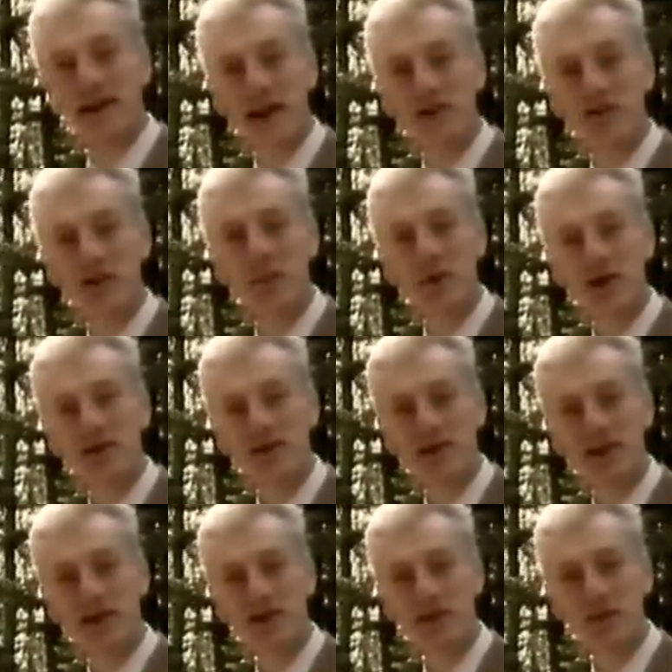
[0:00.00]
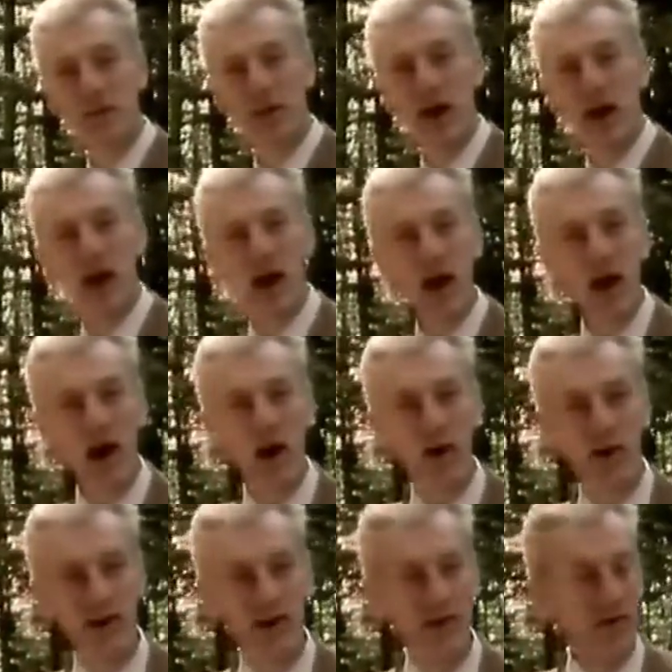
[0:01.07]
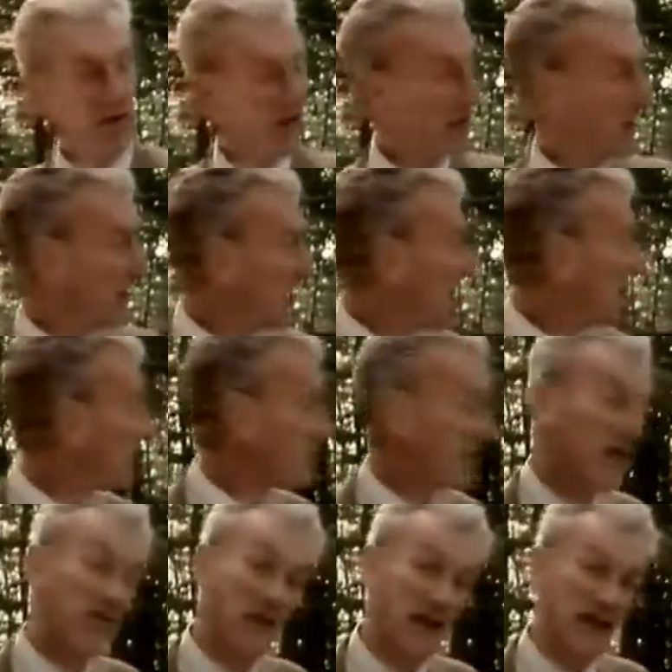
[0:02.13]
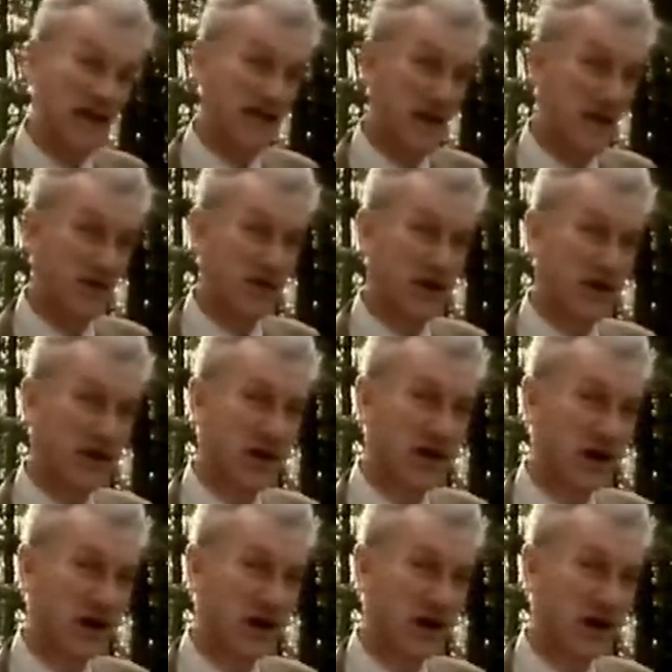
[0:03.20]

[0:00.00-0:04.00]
that country parsonage, or the difficult life of an exception